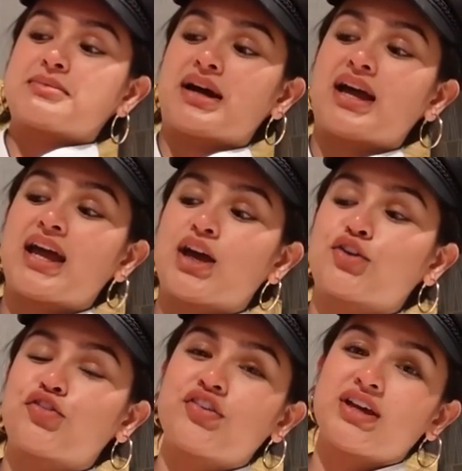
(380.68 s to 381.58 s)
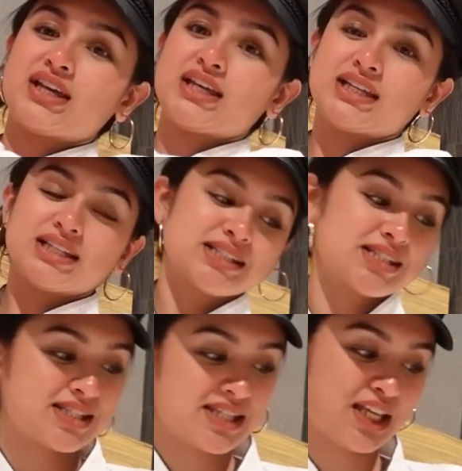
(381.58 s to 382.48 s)
mga
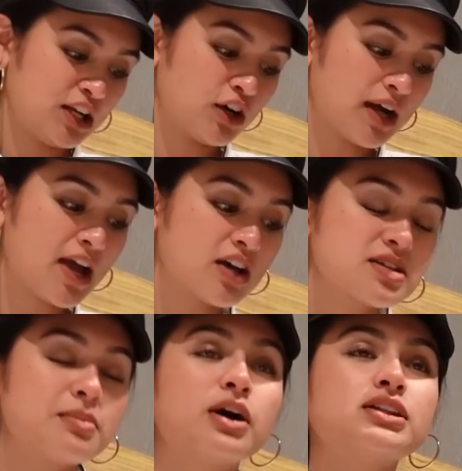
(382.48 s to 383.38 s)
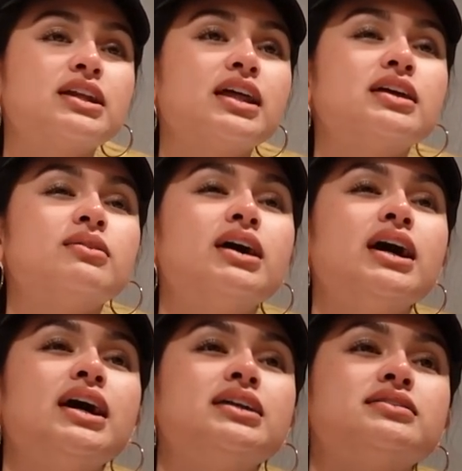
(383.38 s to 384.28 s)
outfits. Look, I also bought another
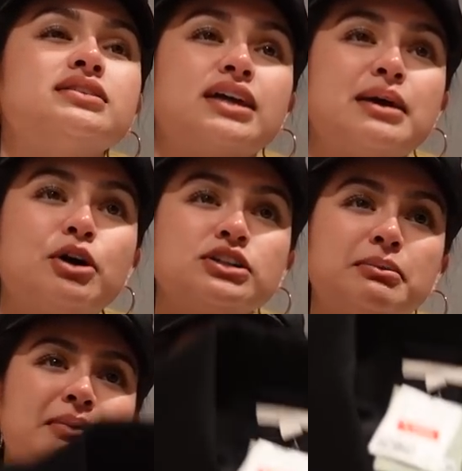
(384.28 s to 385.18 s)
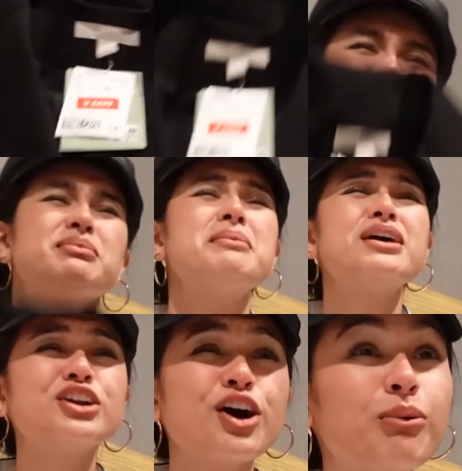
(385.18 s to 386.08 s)
one. I bought a black one. Di ba
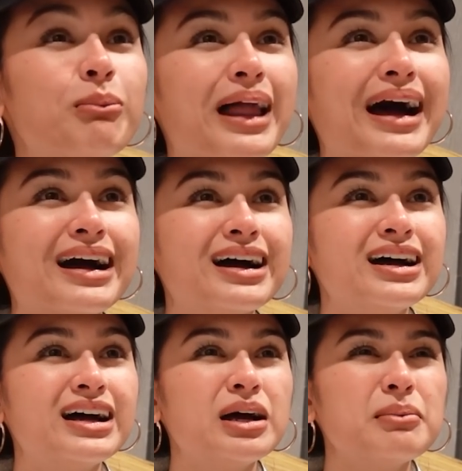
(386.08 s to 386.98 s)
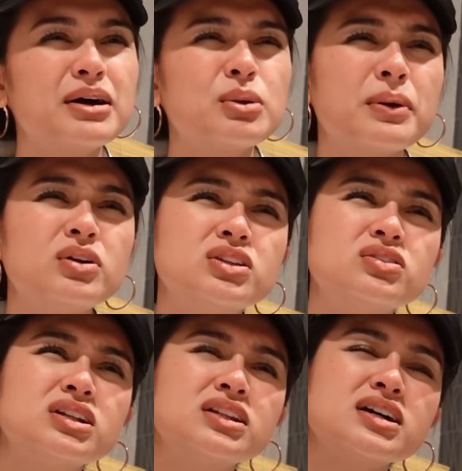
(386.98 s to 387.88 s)
meron akong black? Pero
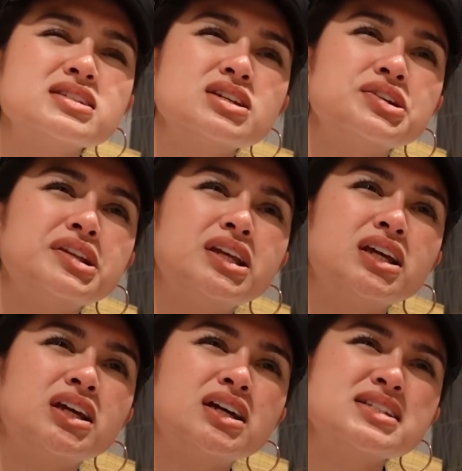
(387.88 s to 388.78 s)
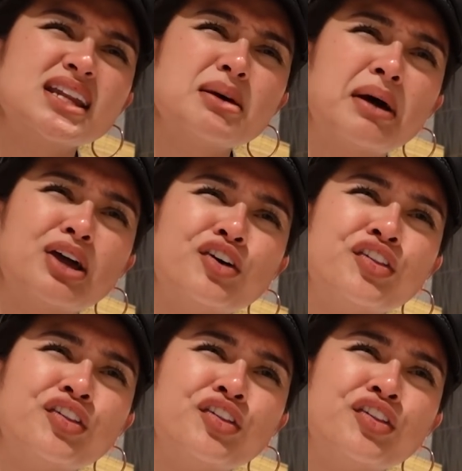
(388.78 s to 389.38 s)
paulit-ulit na kasi yun eh. Sana ba yun?